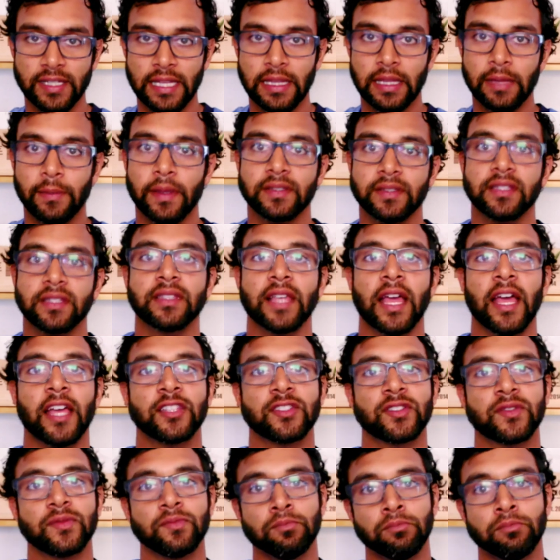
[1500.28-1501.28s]
a daily basis
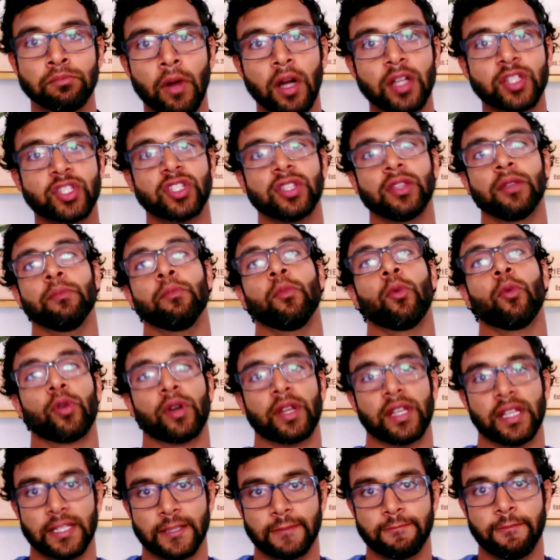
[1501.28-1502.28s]
as much in the
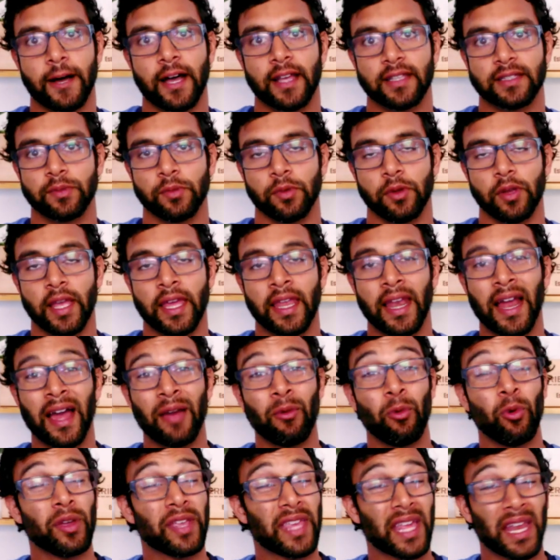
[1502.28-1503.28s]
morning as possible. And I
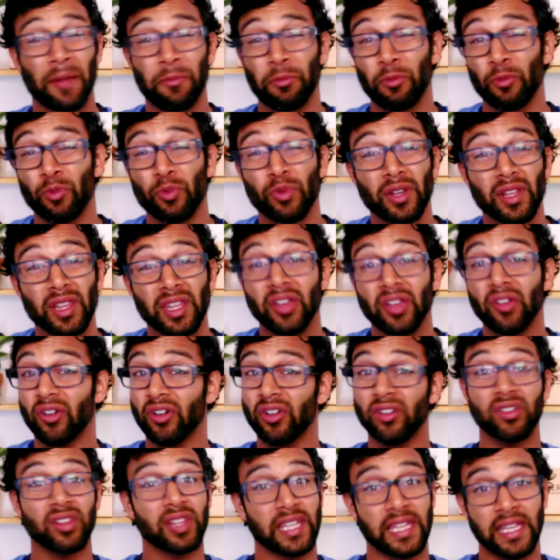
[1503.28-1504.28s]
will get up really
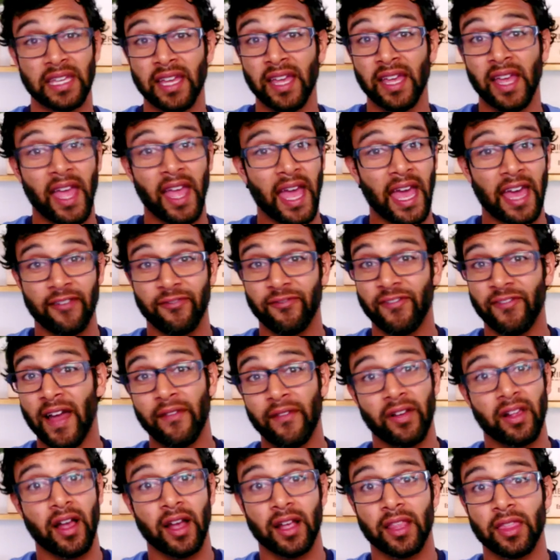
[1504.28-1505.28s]
early at
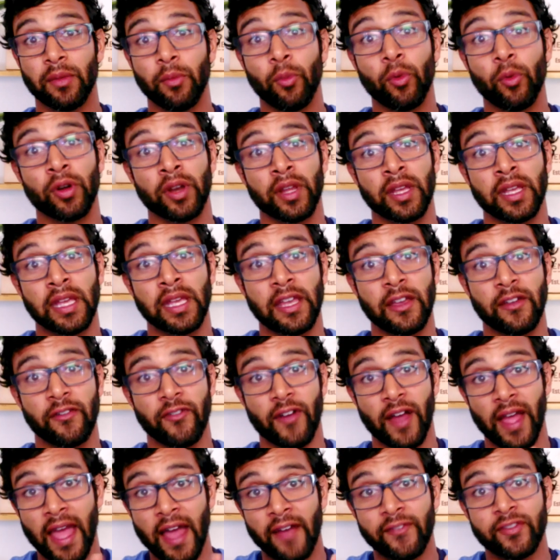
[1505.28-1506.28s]
5 o'clock in the morning if
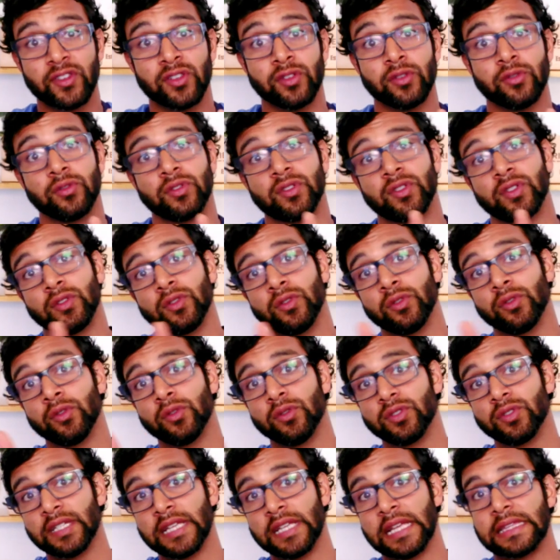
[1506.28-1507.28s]
I have to
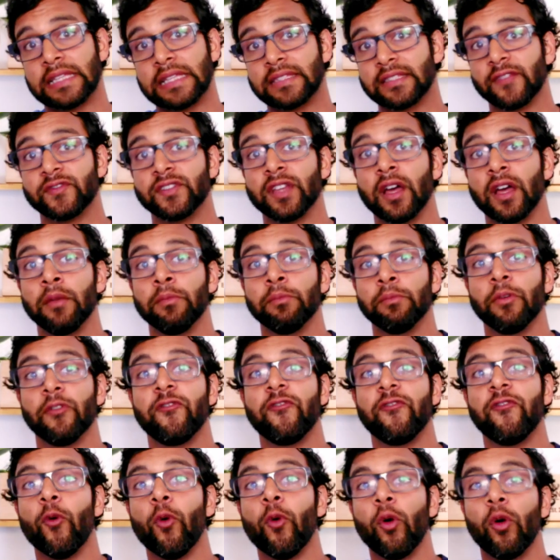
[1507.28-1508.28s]
get that stuff done
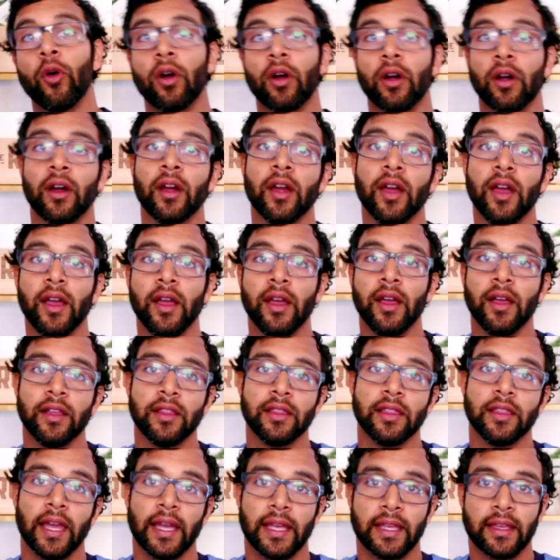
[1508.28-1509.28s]
before
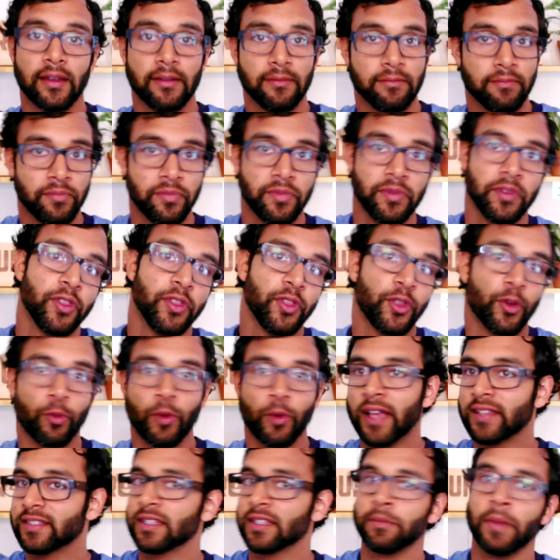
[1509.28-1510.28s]
like the
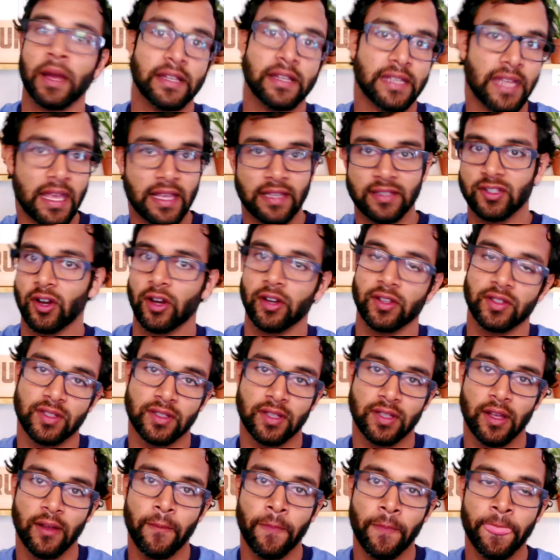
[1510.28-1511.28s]
rest of my day
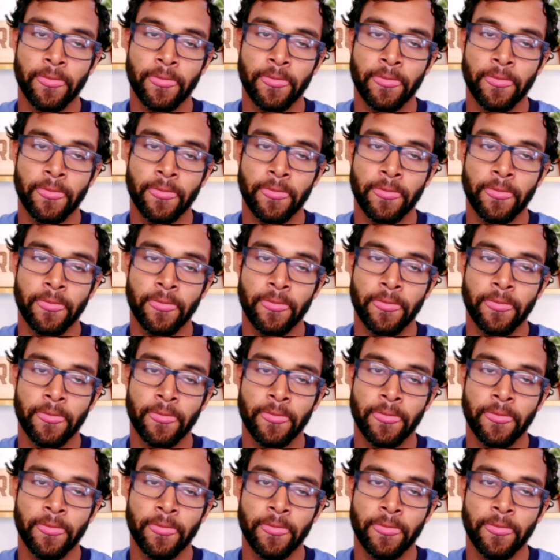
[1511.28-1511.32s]
starts.